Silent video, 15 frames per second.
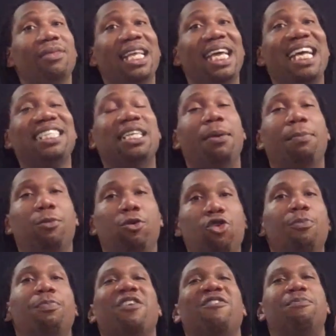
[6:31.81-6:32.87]
is a
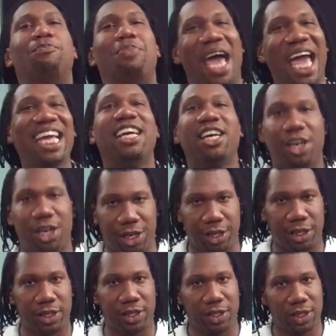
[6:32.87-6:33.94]
group of
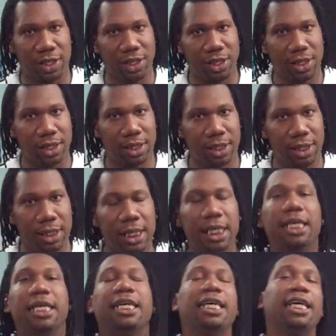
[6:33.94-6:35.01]
bankers
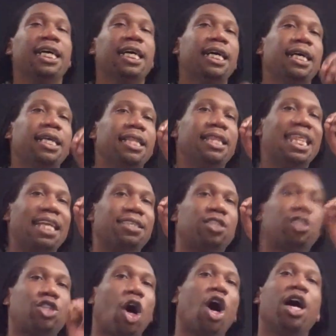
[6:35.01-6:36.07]
that
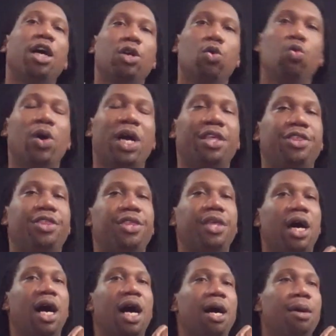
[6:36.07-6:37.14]
start with
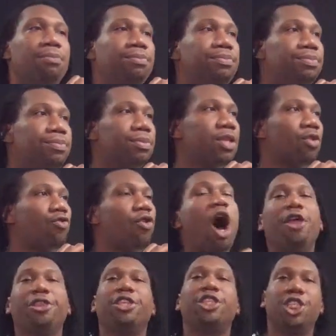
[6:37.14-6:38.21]
the
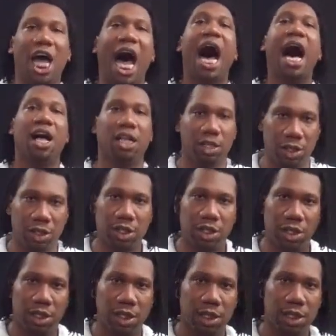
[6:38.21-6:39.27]
Rothschilds.